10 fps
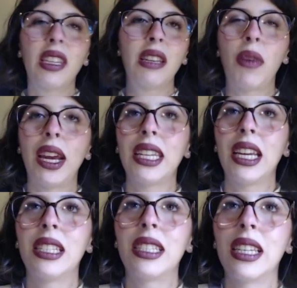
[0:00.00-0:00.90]
my
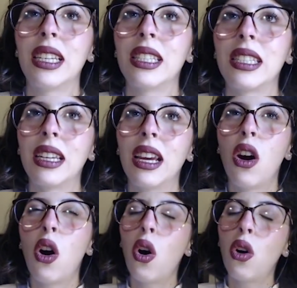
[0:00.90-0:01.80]
dentist
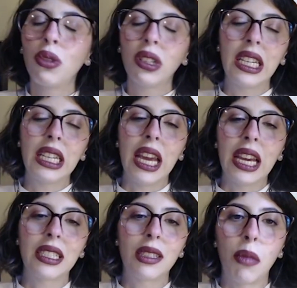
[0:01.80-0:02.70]
only
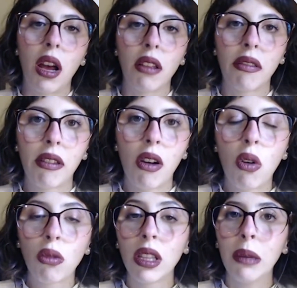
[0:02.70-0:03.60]
next month,
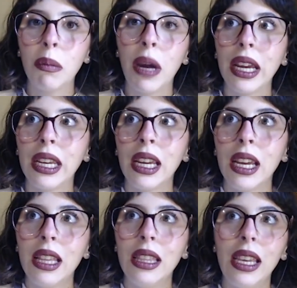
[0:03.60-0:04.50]
only by
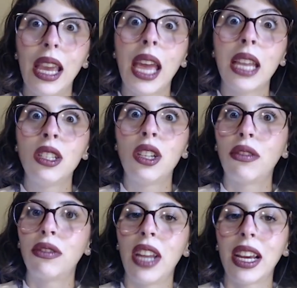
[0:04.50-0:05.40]
the end
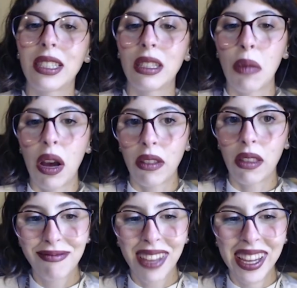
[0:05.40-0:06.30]
of next month.
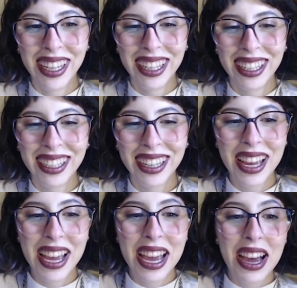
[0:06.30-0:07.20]

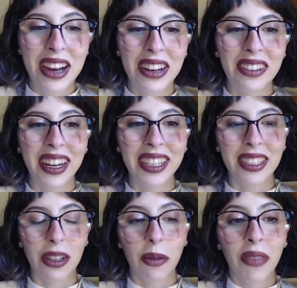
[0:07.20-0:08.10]
All right,
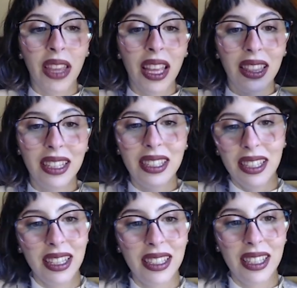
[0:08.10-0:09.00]
so this
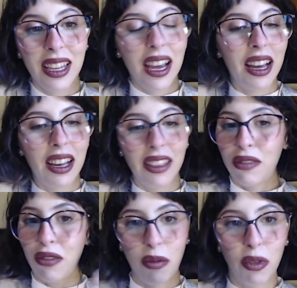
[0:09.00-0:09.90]
is the
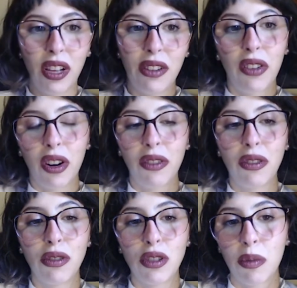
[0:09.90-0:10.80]
formula for
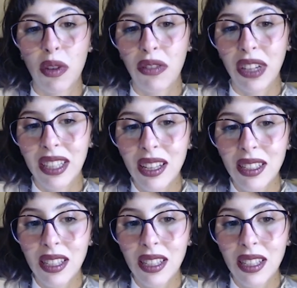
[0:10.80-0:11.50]
future perfect tense.